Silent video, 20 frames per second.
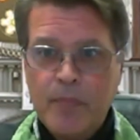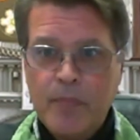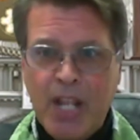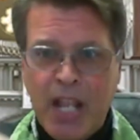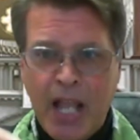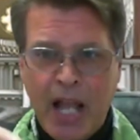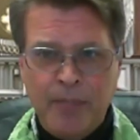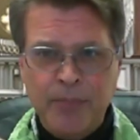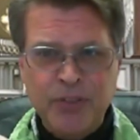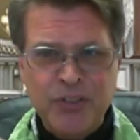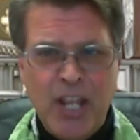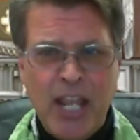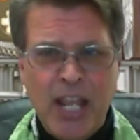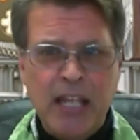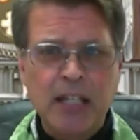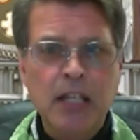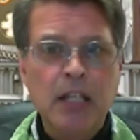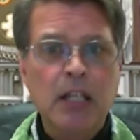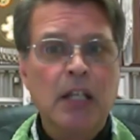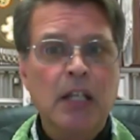I'm
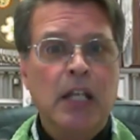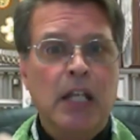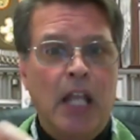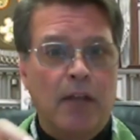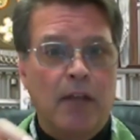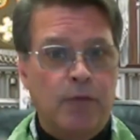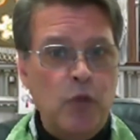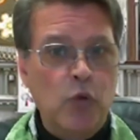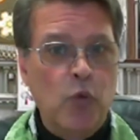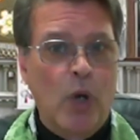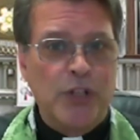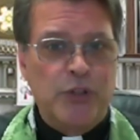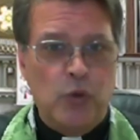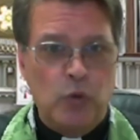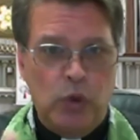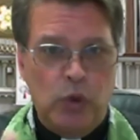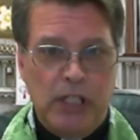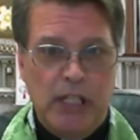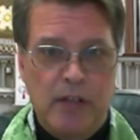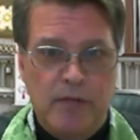saying if you want to
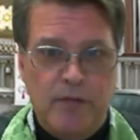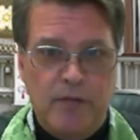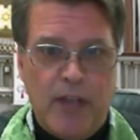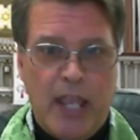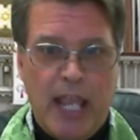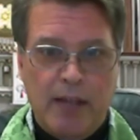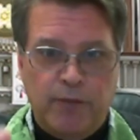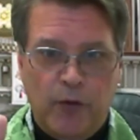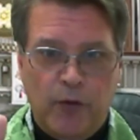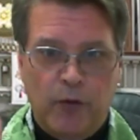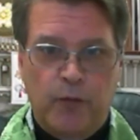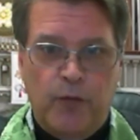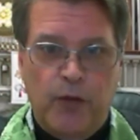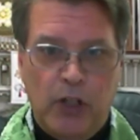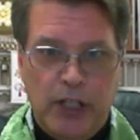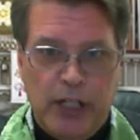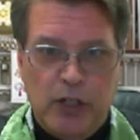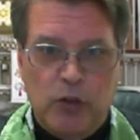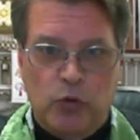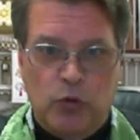live a
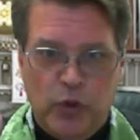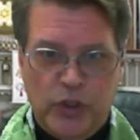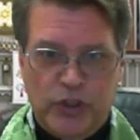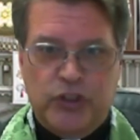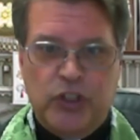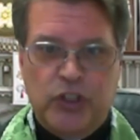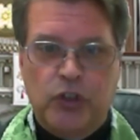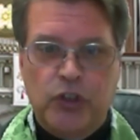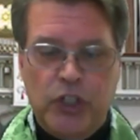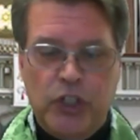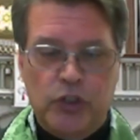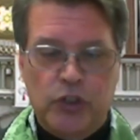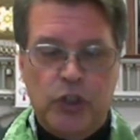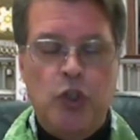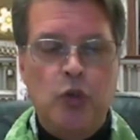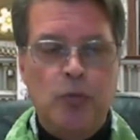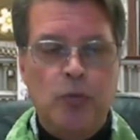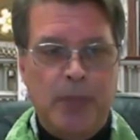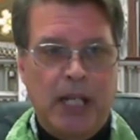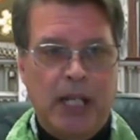fulfilling, resilient
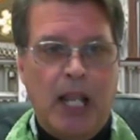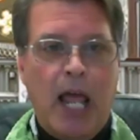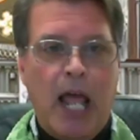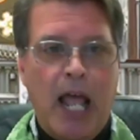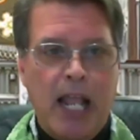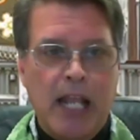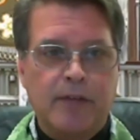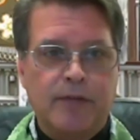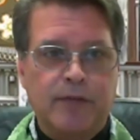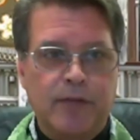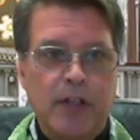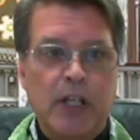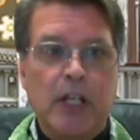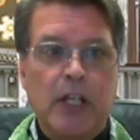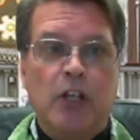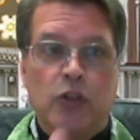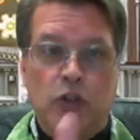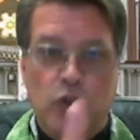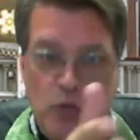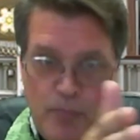human life,
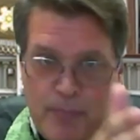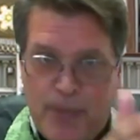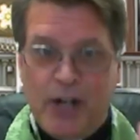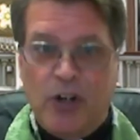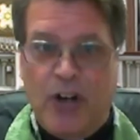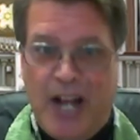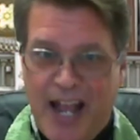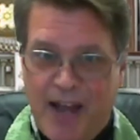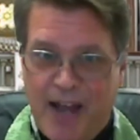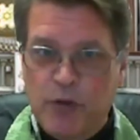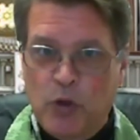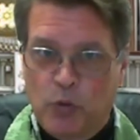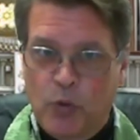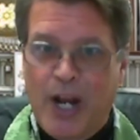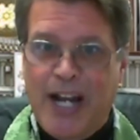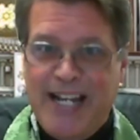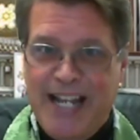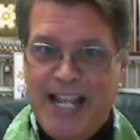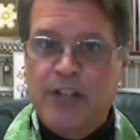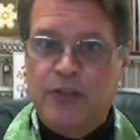you better have the
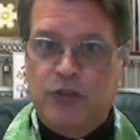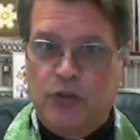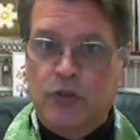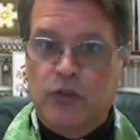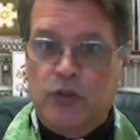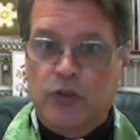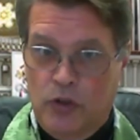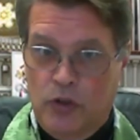right answers to